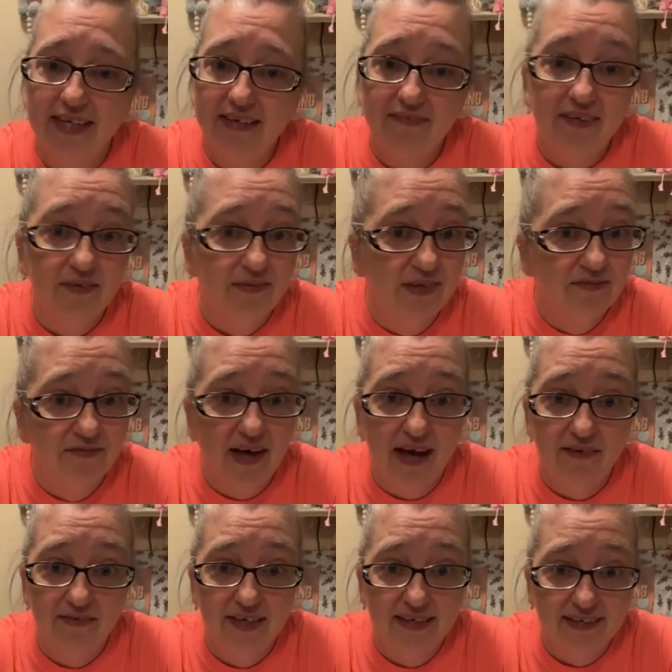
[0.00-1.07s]
But even with
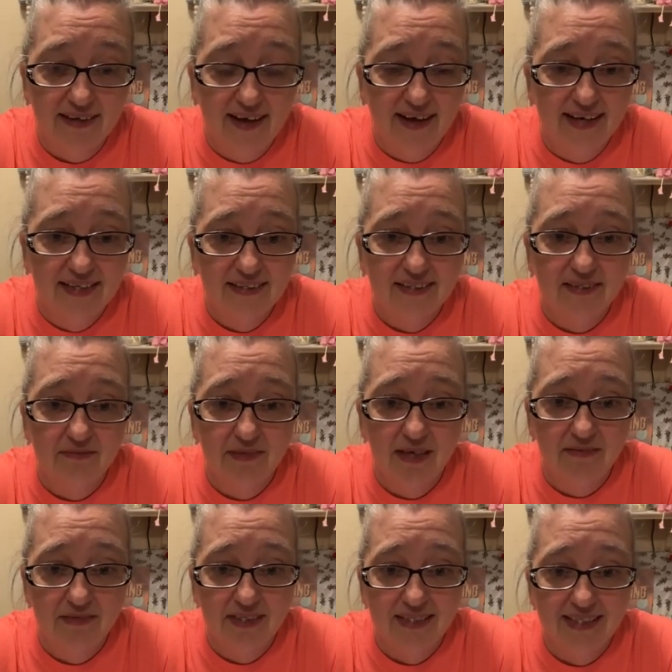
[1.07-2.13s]
5 at night,
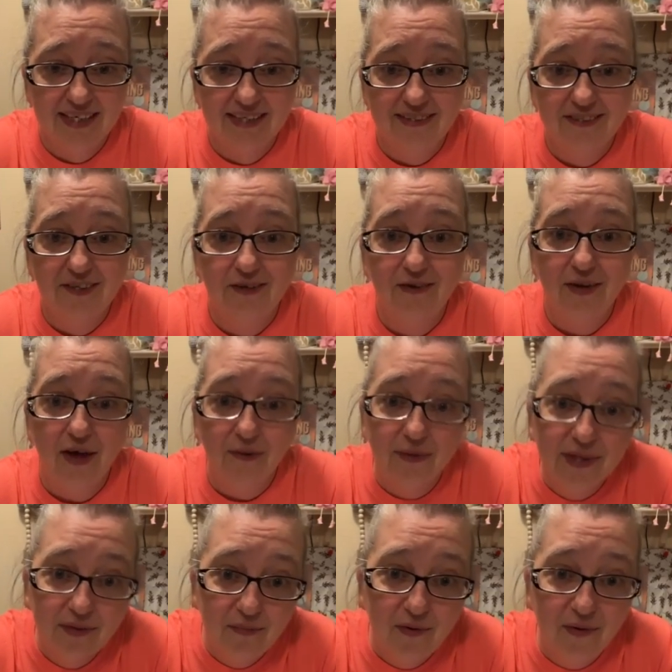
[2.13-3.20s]
sometimes it's getting too
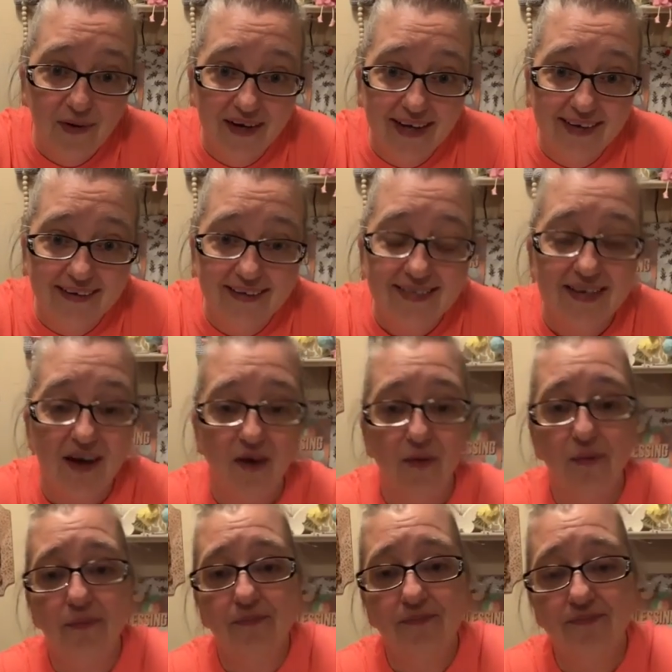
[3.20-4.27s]
low in the morning.
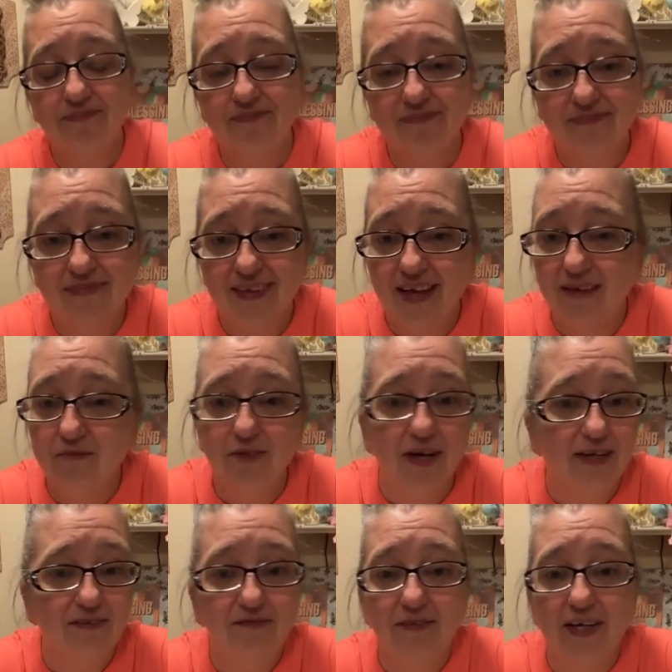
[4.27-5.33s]
So I'm
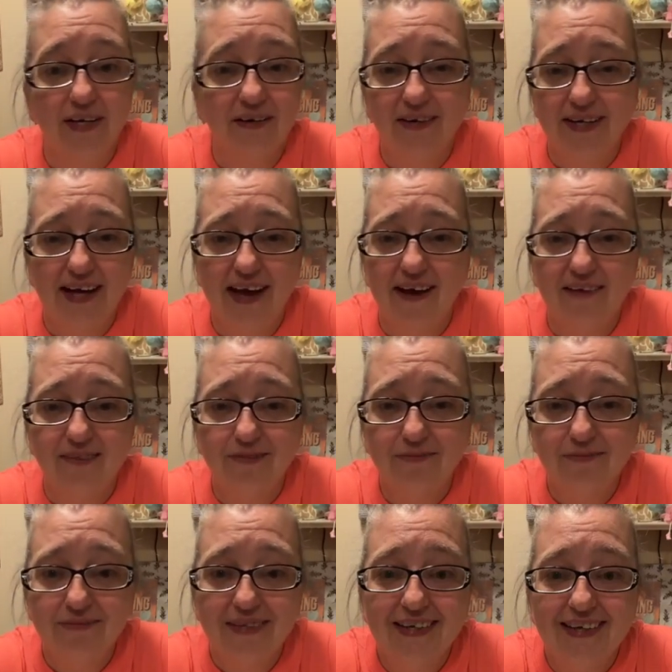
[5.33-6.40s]
trying to figure it out.
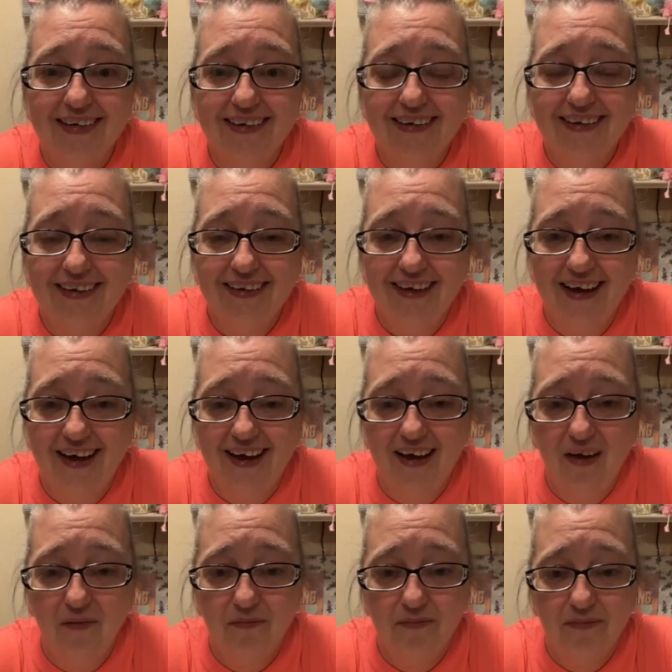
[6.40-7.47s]

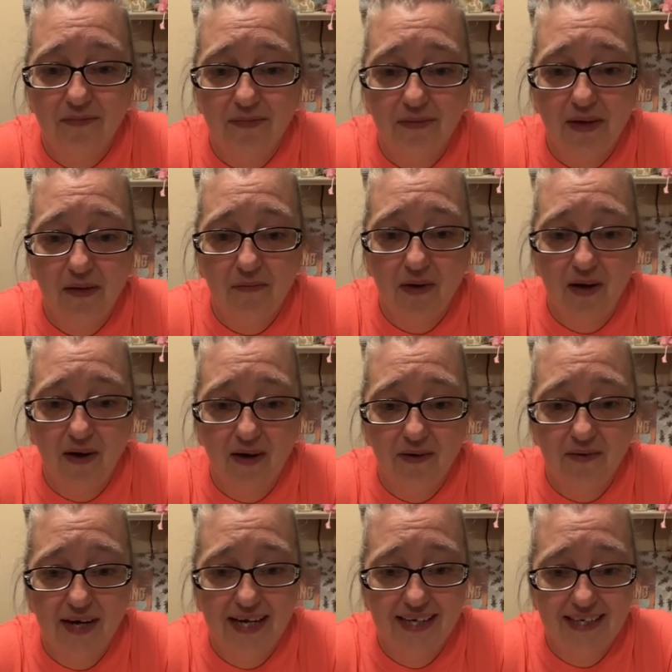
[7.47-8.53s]
And my
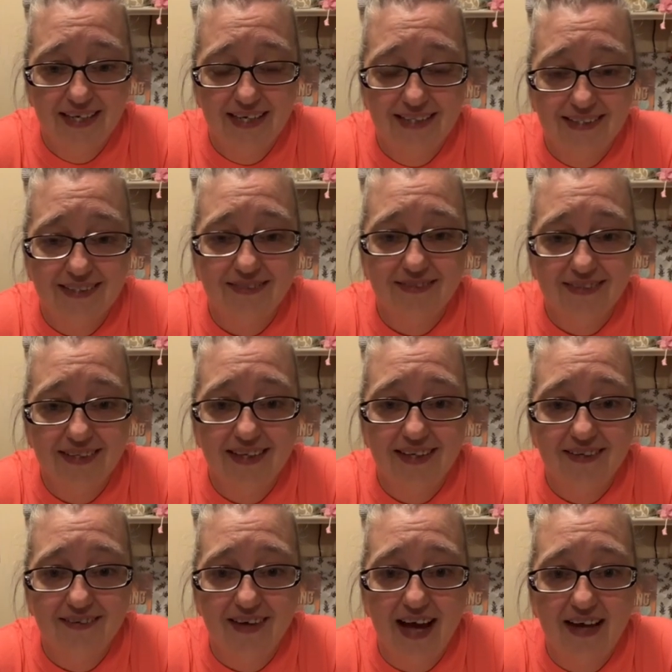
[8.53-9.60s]
heart rate gets a
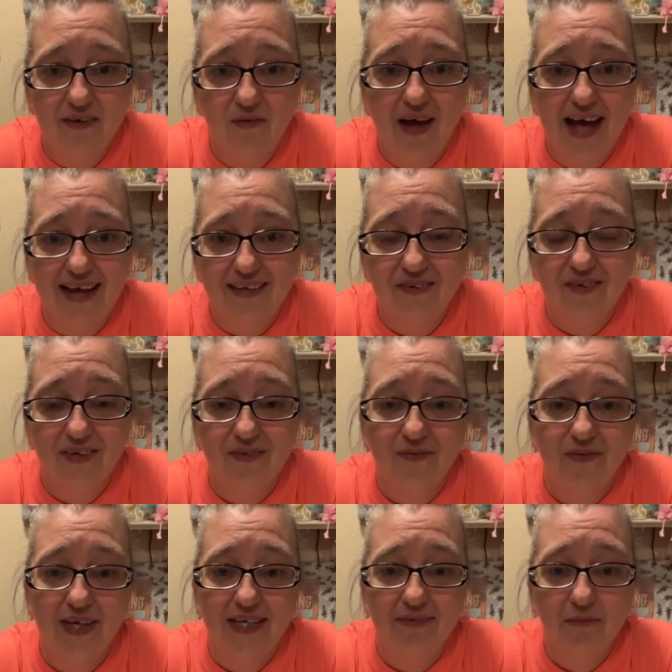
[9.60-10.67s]
little out of whack
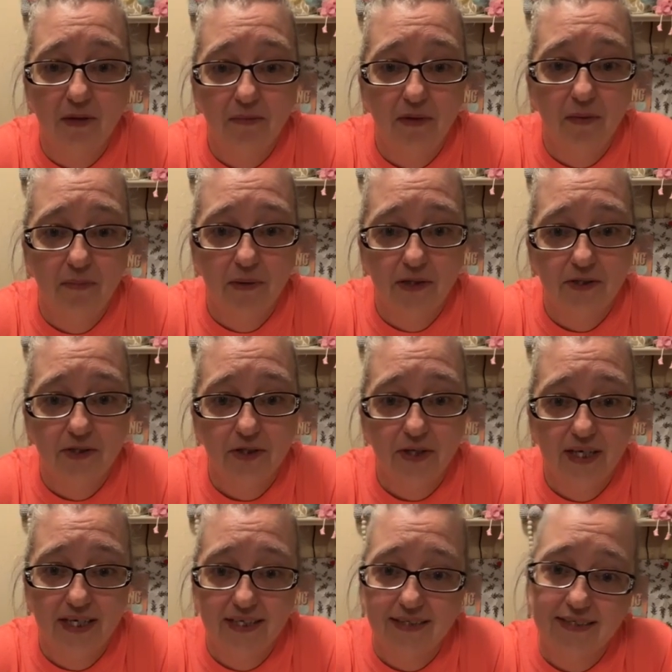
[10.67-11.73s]
when my blood
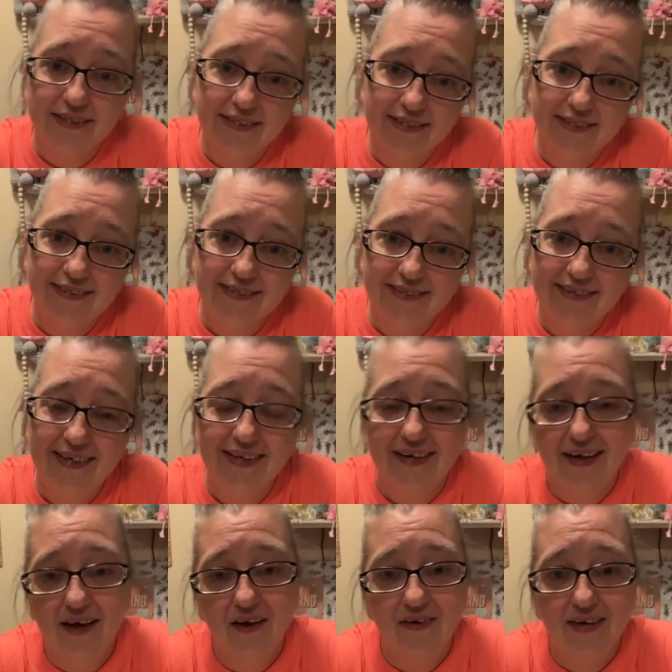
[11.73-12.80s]
pressure gets,
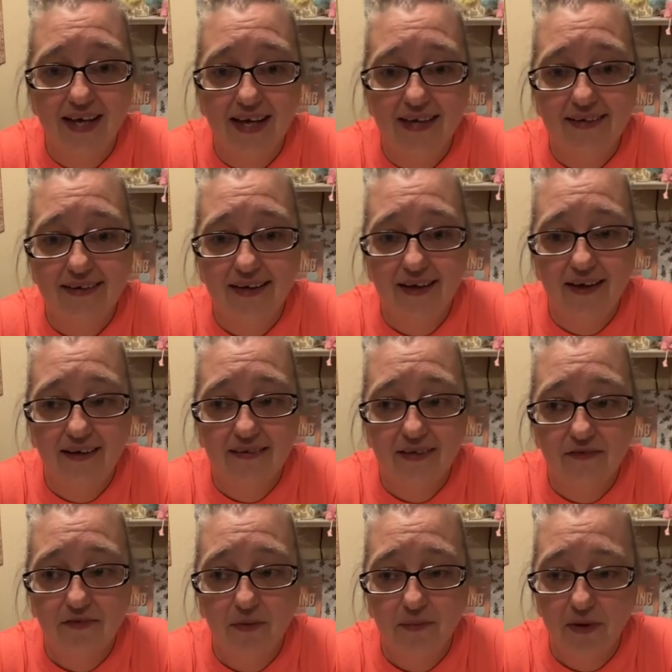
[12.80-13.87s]
and
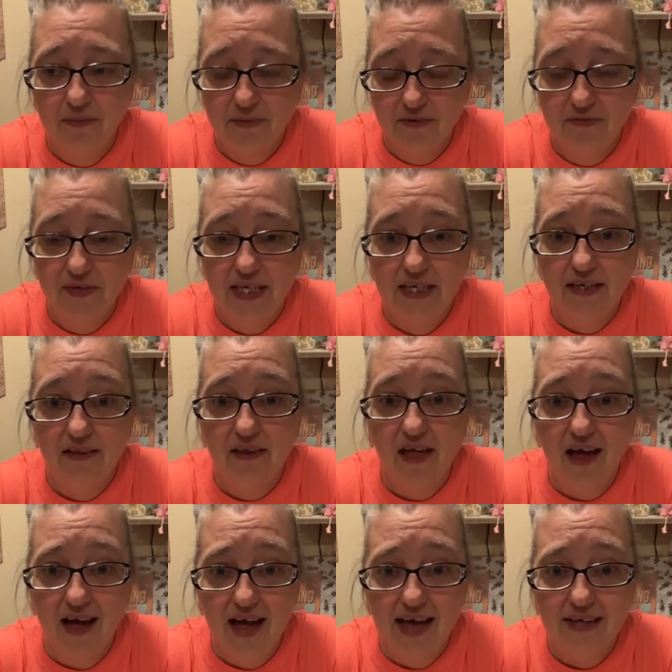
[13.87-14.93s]
if I'm on my feet a
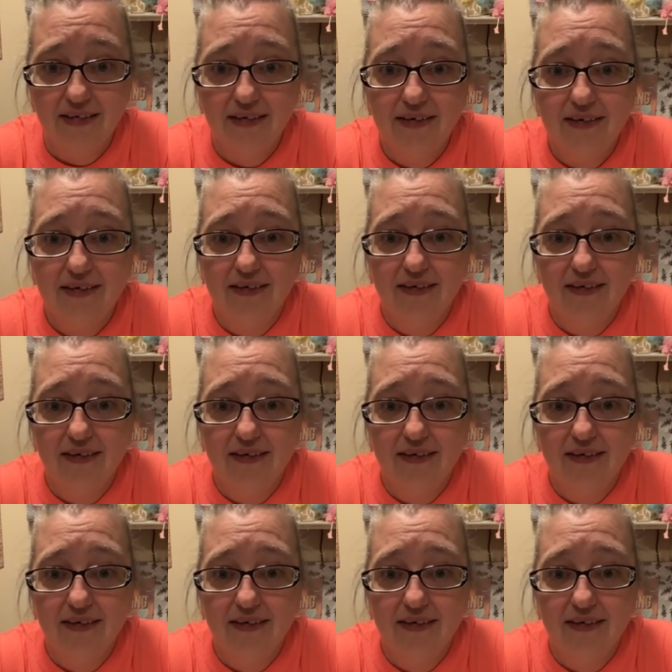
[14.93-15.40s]
lot,